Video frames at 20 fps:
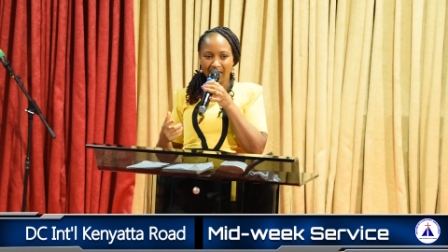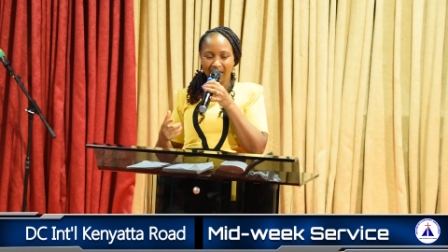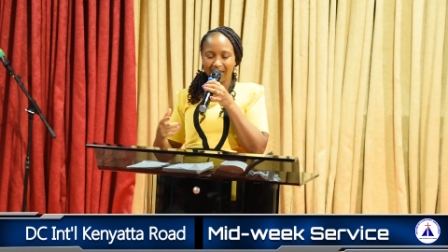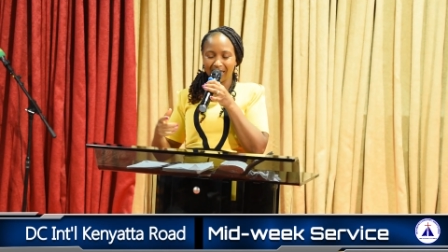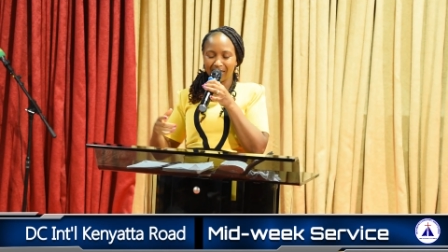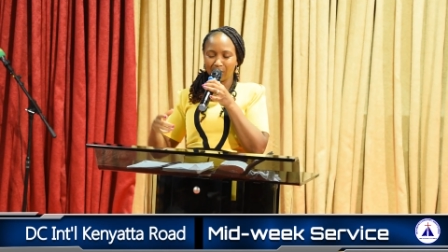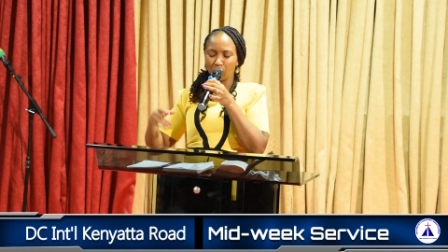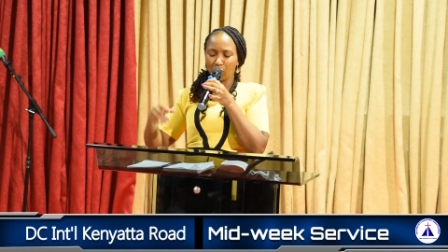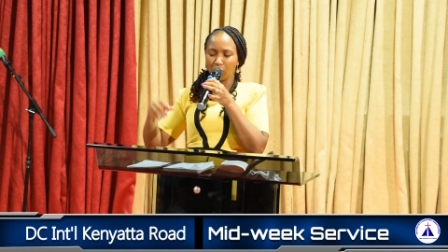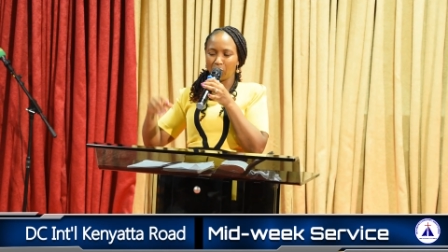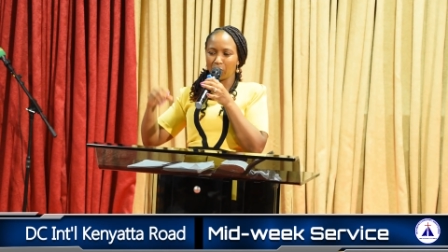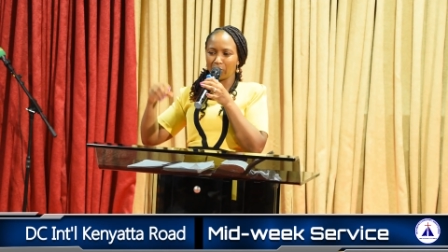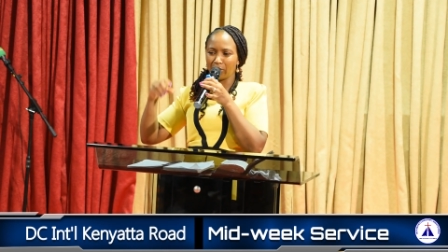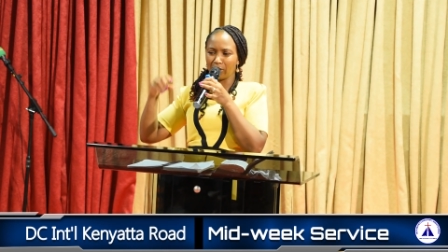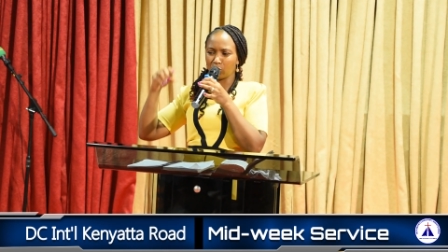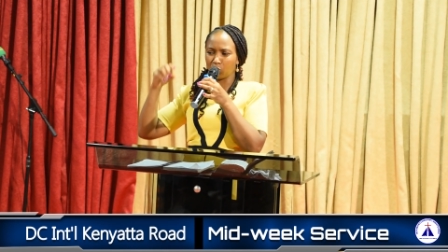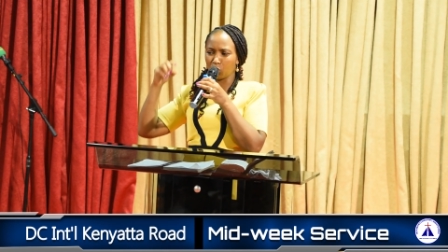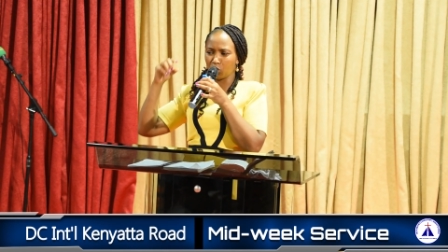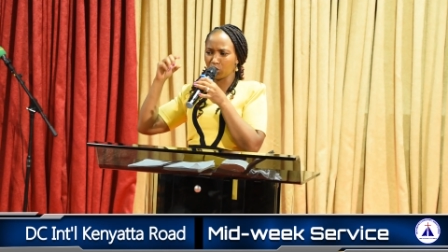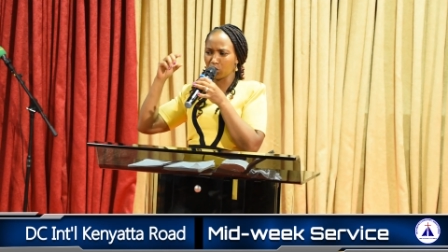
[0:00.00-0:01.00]
that
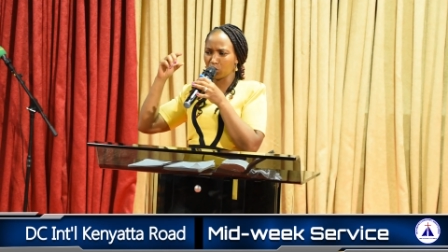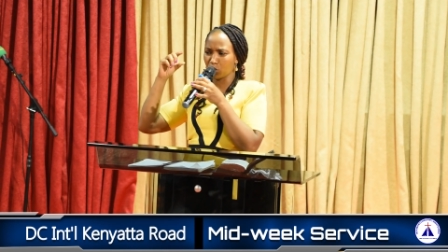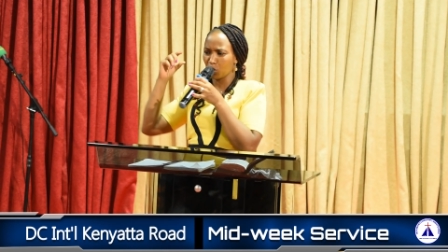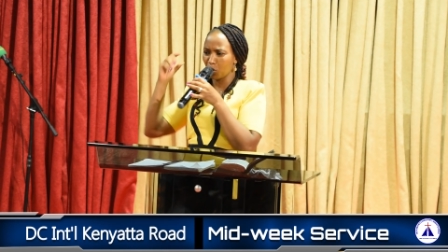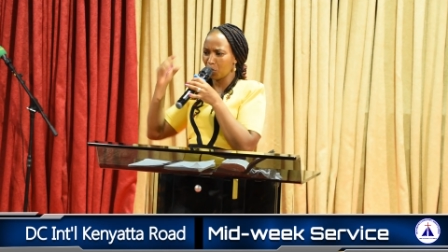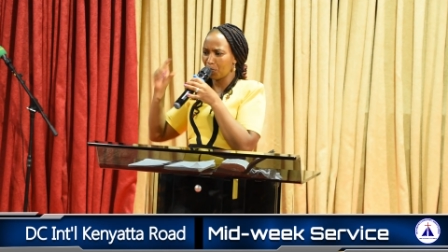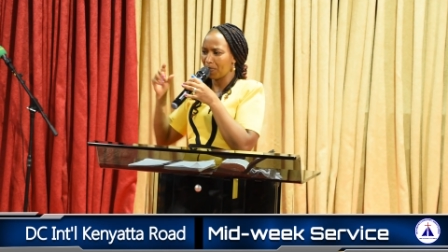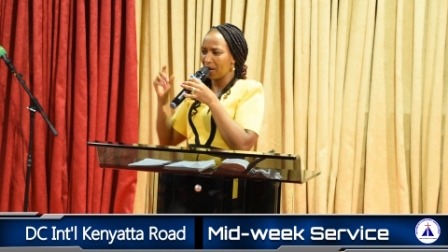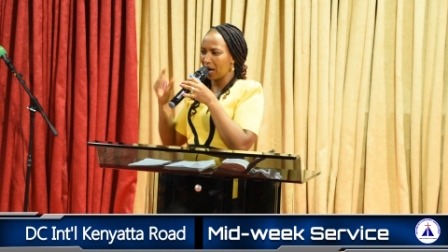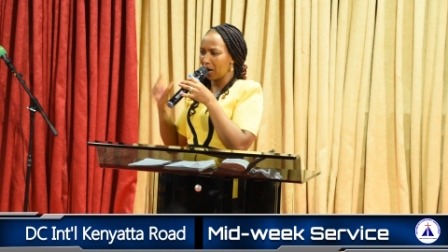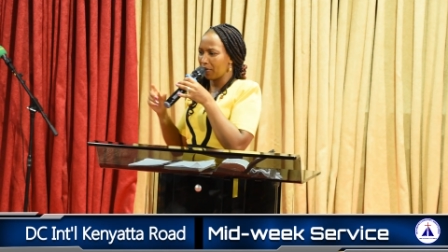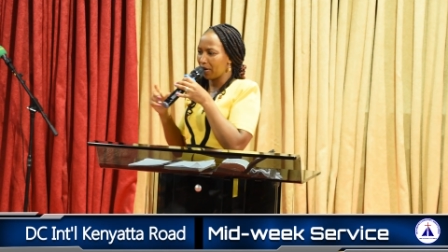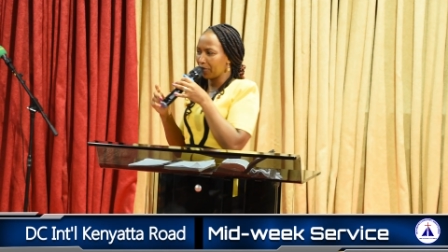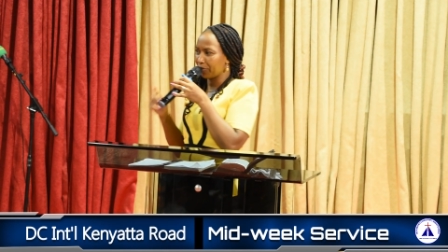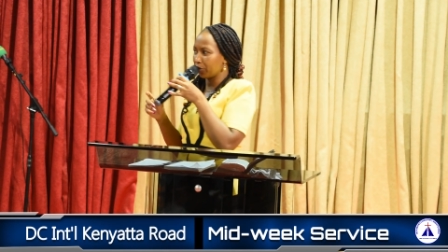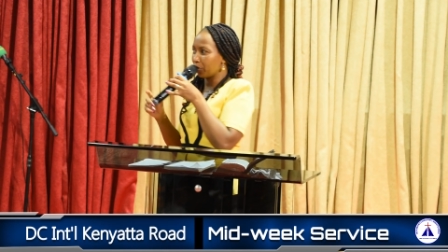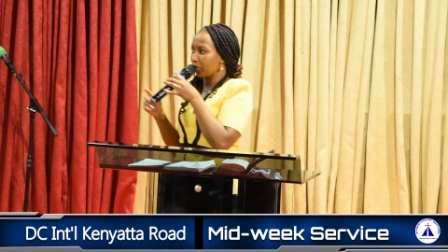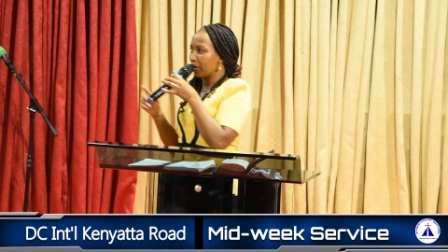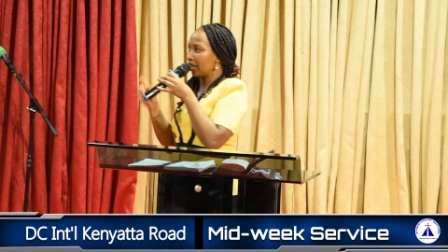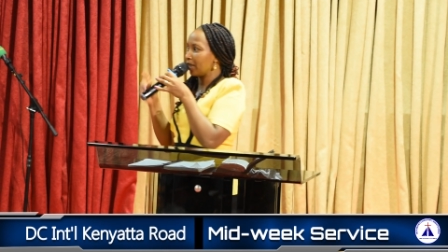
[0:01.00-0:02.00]
it was so
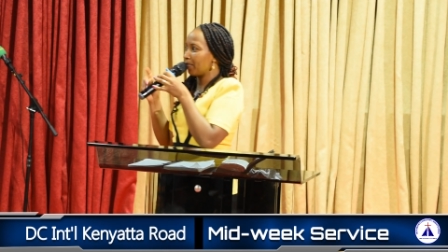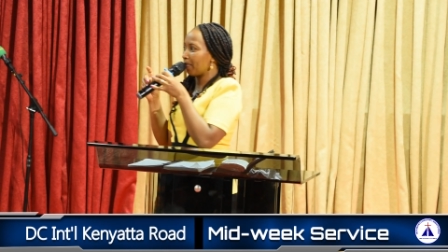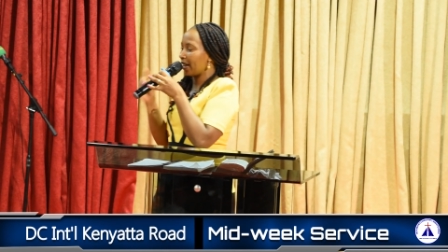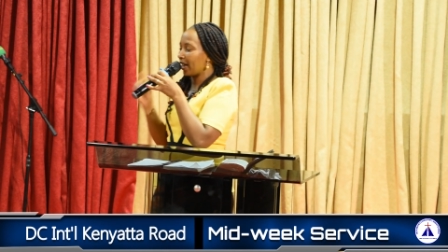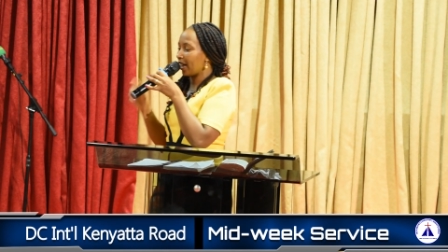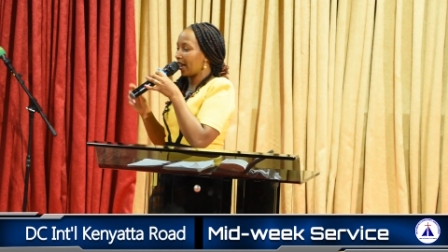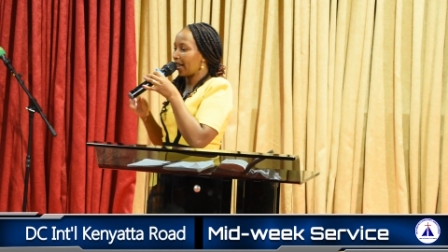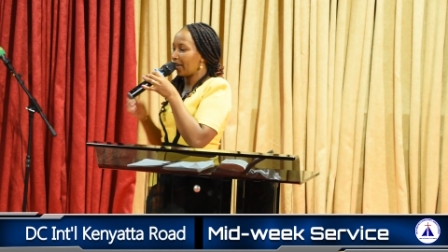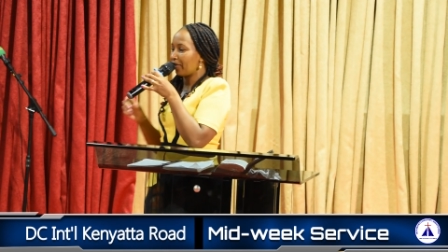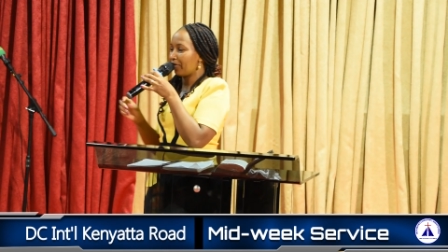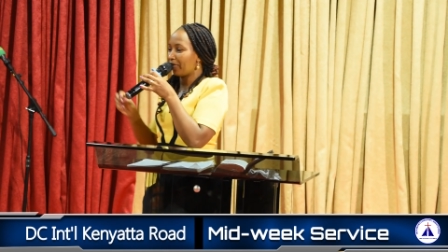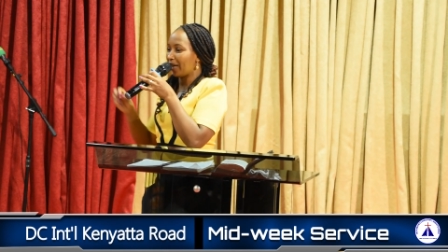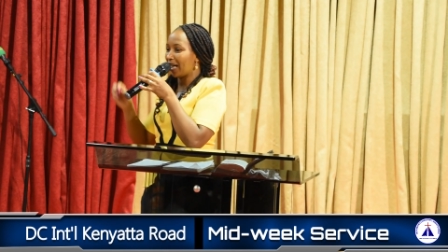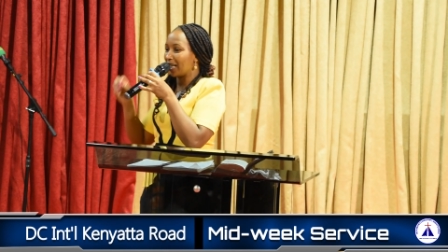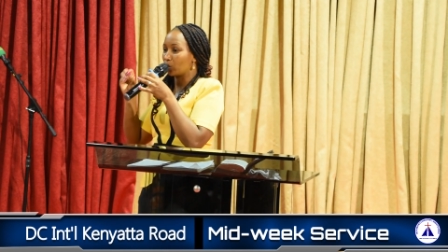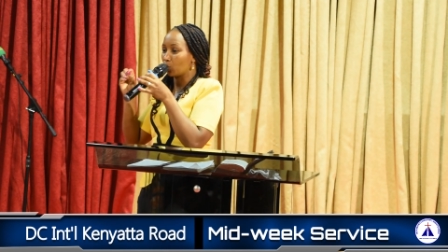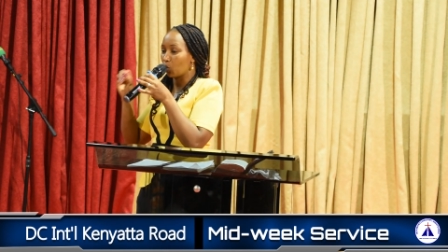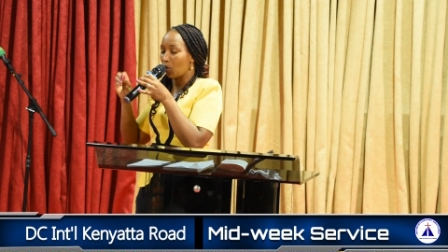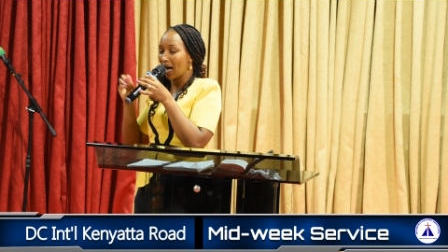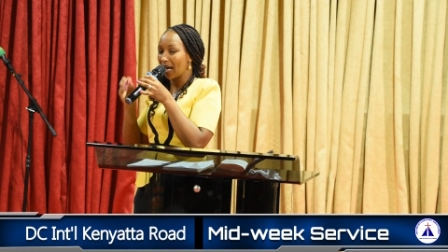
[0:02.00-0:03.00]
powerful in my life
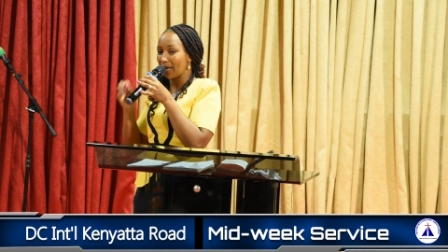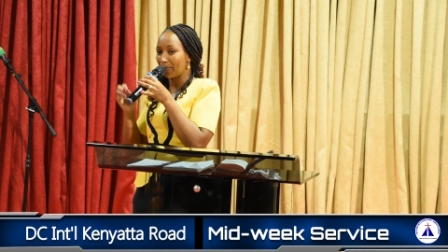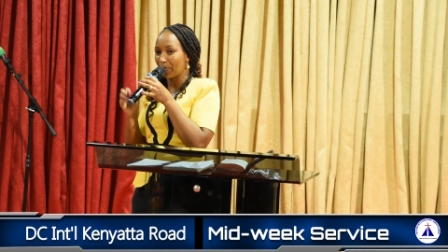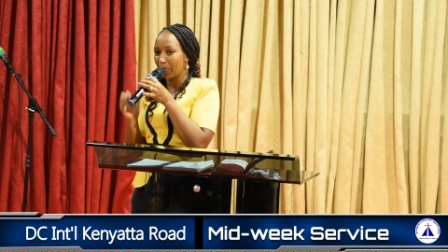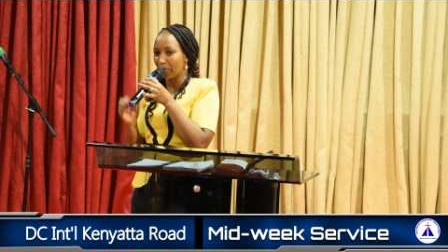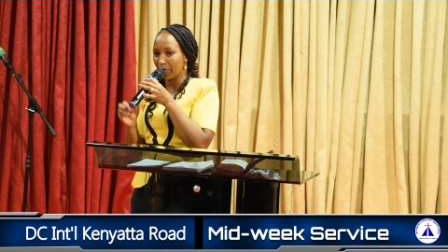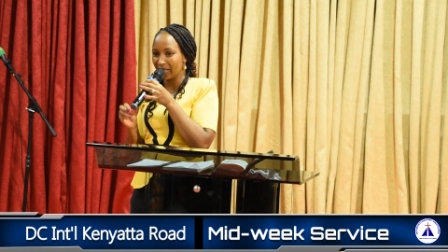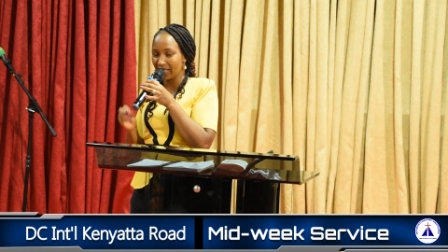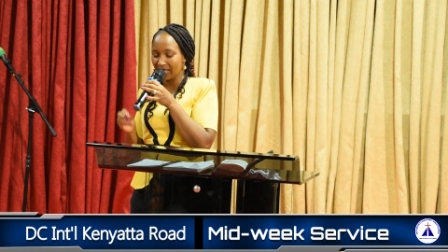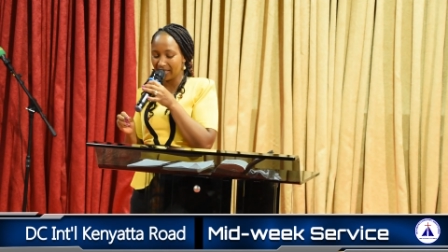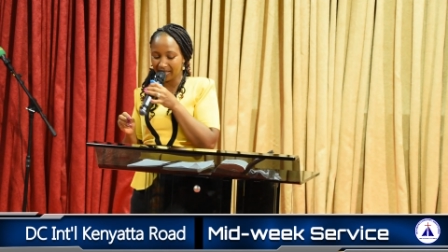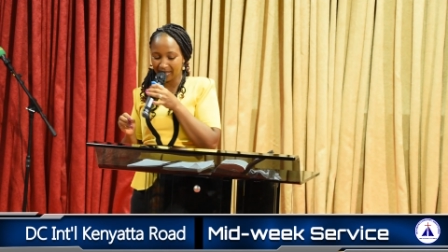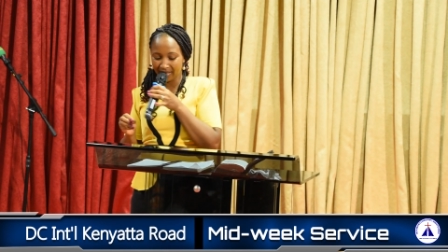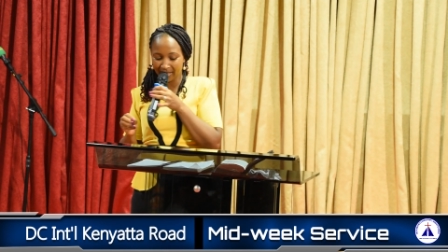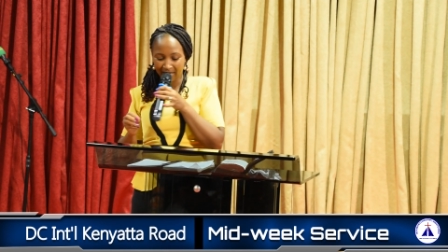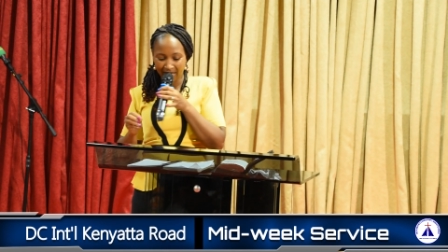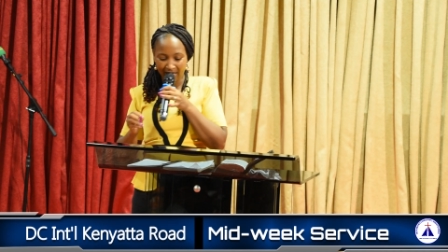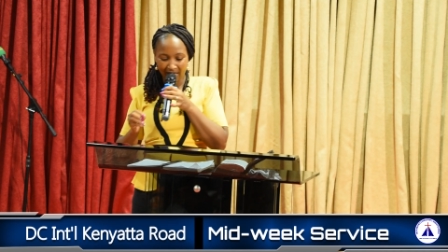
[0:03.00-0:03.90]
at one point.